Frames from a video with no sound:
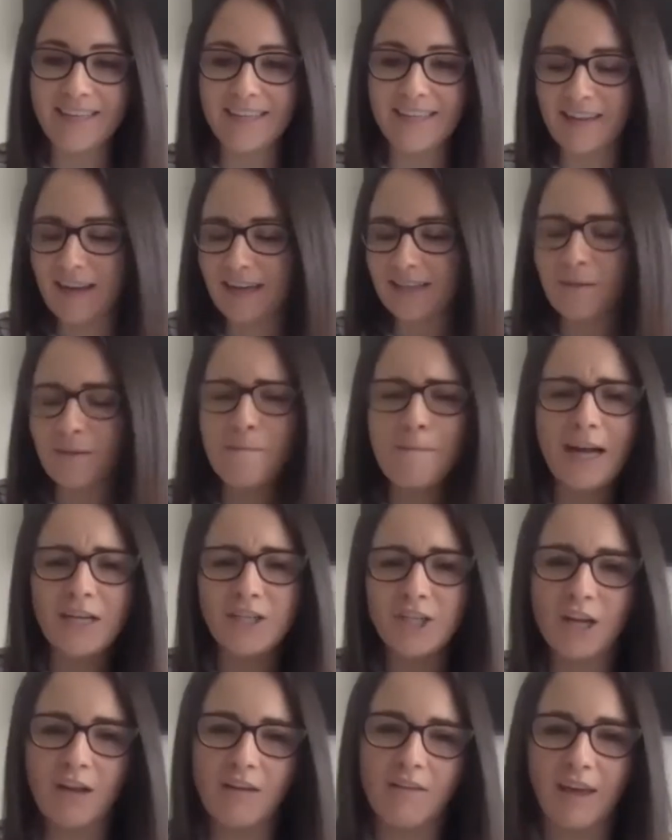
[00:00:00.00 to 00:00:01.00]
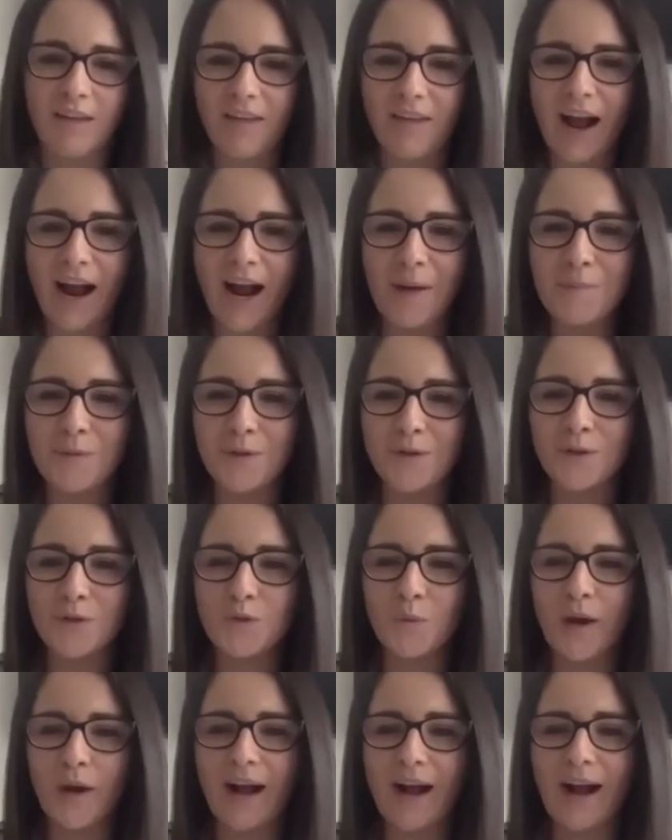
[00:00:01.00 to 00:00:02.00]
and there's a magic thing that happens
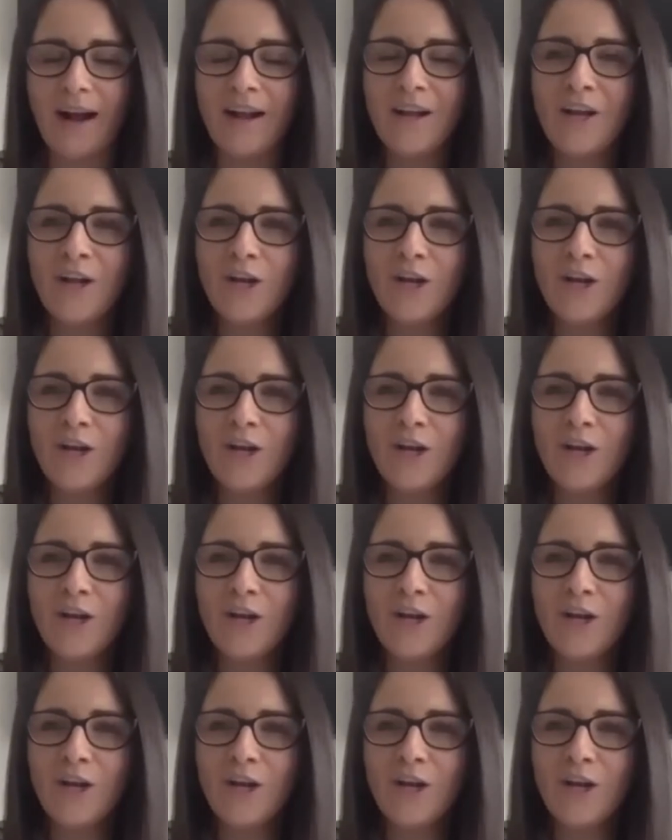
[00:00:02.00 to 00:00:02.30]
where